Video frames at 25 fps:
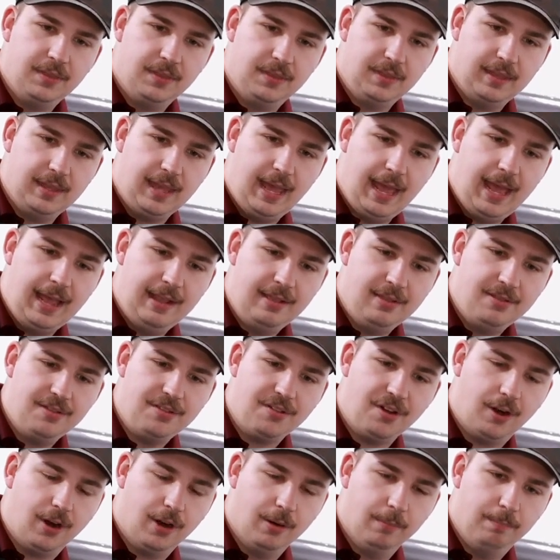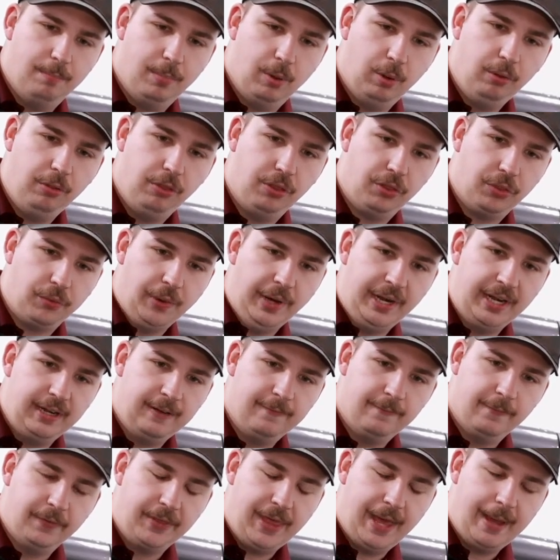The ends are both
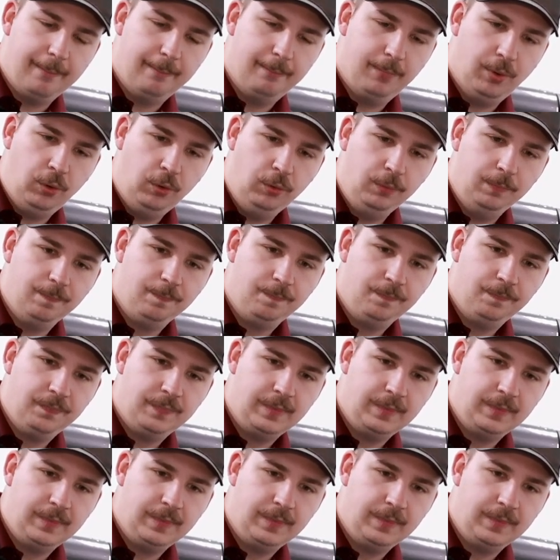threaded for that bolt.